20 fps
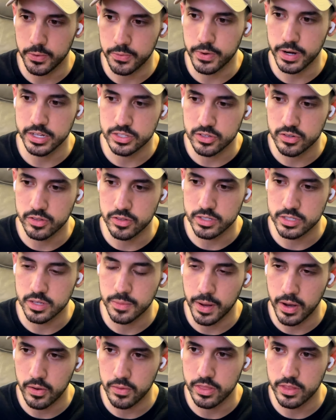Rei's told us
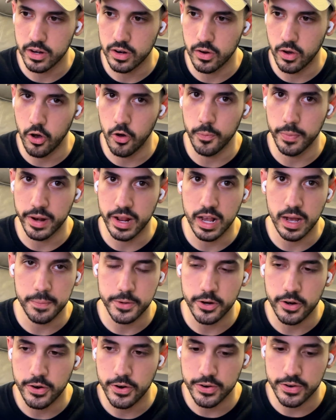about, you know, opening up
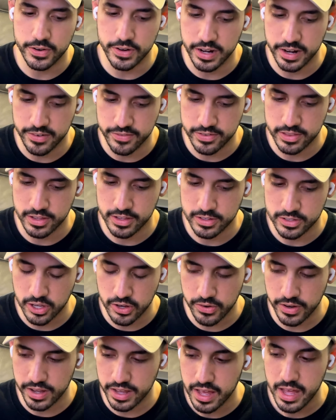your heart and everything
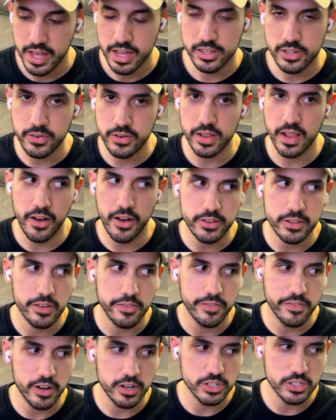to it to allow it to
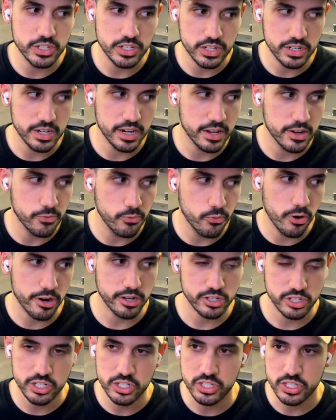function and
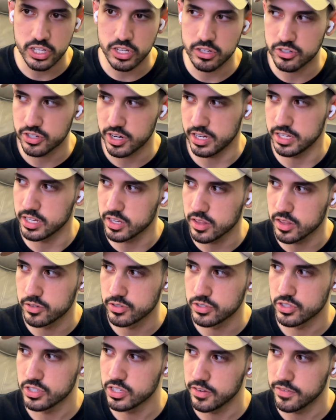work. She's still trying to close
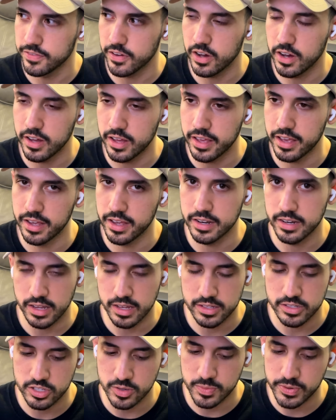herself off
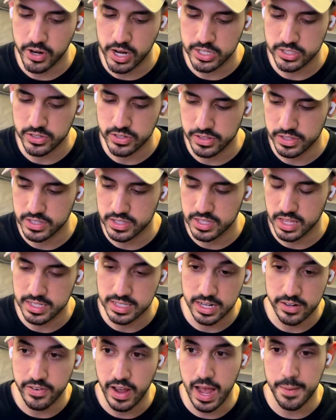and suppress all these things
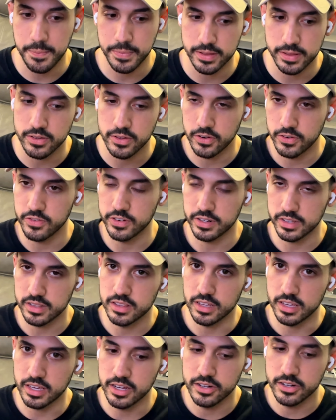that have happened over the
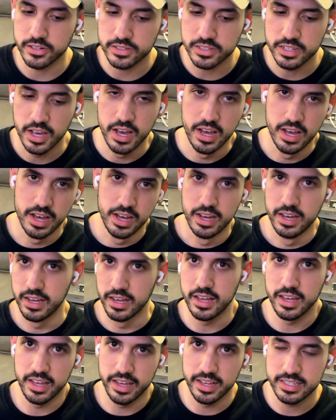years.
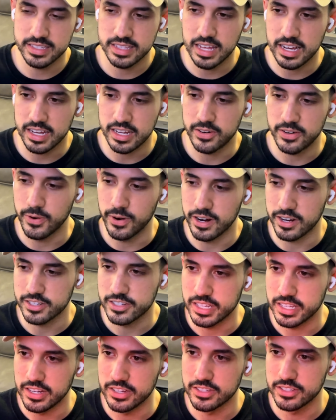It's not going to work
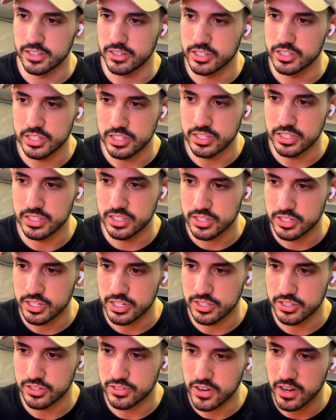still. So she's
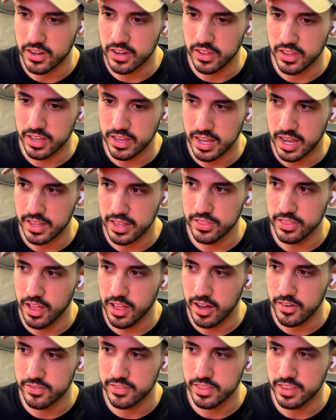struggling. I
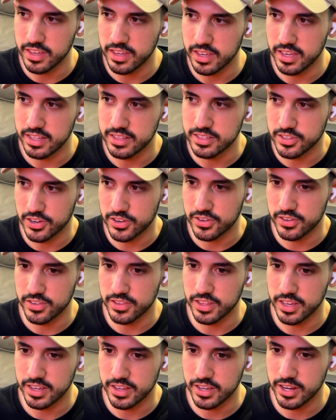love the internal
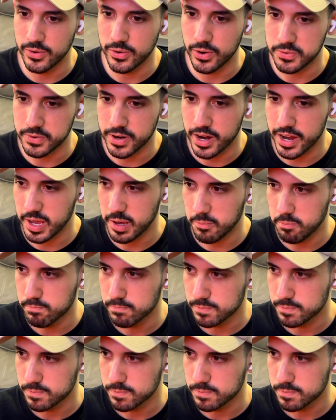thing here with Rei